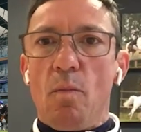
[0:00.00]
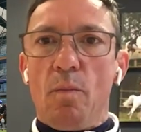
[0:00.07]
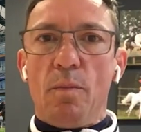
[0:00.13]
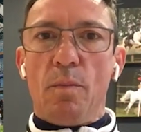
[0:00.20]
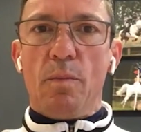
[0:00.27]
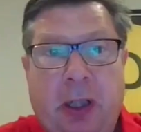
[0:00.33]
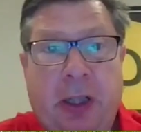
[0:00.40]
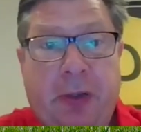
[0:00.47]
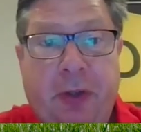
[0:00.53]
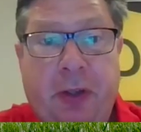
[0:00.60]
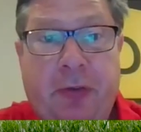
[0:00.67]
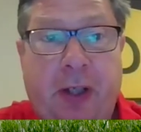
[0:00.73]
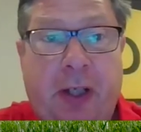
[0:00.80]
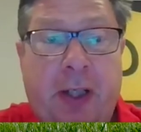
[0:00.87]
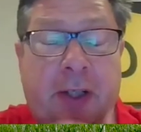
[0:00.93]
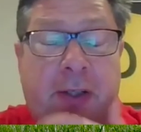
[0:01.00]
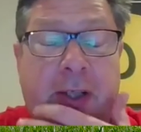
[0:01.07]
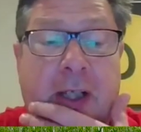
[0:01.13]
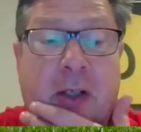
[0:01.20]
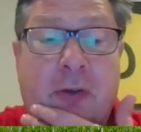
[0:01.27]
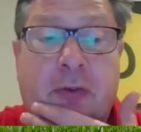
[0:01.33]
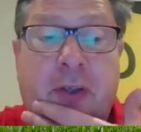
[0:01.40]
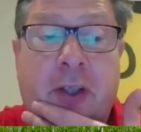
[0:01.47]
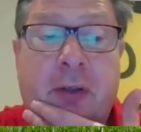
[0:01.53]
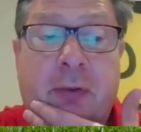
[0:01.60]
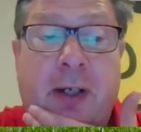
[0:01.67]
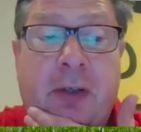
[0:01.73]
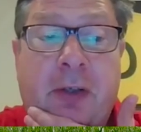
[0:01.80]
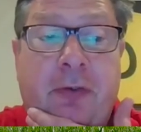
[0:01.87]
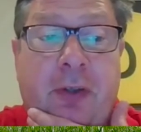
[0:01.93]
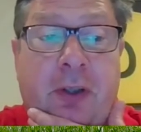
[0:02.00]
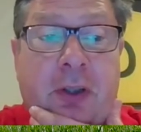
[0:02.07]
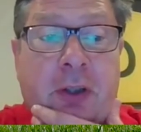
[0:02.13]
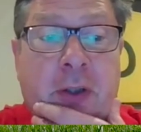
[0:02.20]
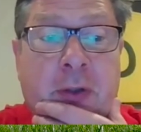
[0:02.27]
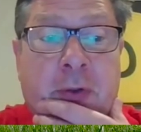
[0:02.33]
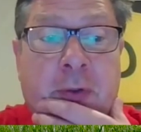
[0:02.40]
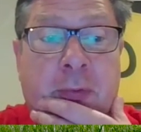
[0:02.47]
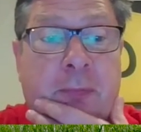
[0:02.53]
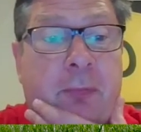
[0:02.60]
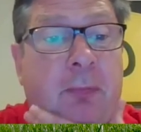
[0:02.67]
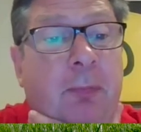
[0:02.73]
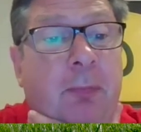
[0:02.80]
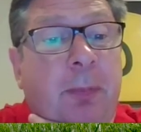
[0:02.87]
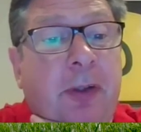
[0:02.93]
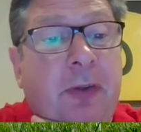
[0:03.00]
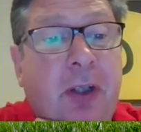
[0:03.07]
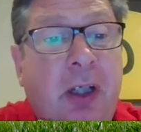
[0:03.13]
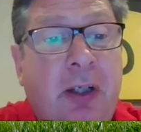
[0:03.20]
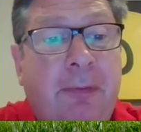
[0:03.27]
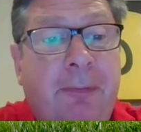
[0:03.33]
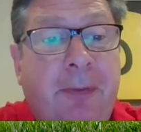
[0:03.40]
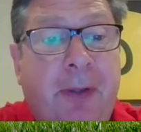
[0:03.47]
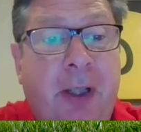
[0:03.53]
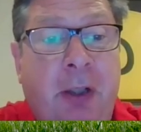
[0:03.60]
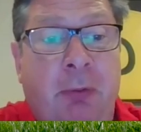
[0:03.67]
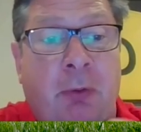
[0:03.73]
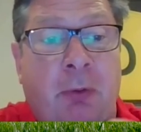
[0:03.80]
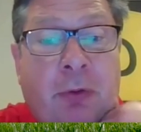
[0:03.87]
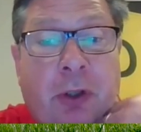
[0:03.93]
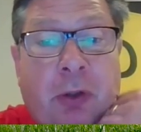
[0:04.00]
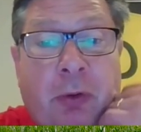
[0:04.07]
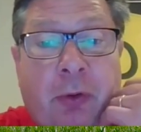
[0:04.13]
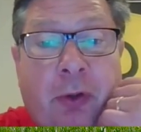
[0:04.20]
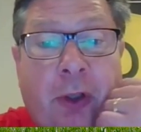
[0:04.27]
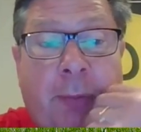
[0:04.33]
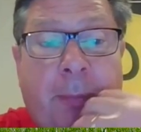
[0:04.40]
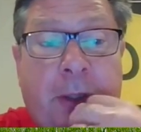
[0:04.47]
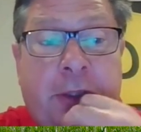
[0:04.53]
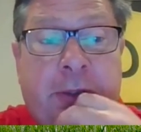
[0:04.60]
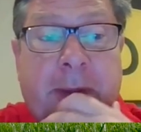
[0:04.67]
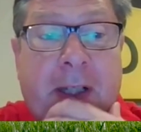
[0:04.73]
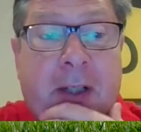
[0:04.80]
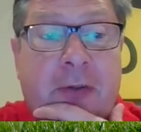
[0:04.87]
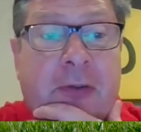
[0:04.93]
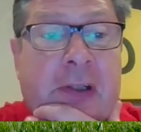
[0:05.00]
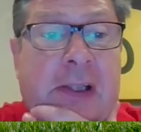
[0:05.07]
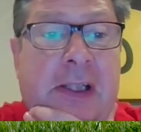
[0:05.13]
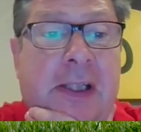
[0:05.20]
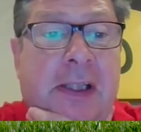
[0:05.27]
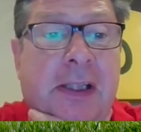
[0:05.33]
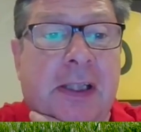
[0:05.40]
Wonderful. Is there anything else in the race that you particularly fear or know much about?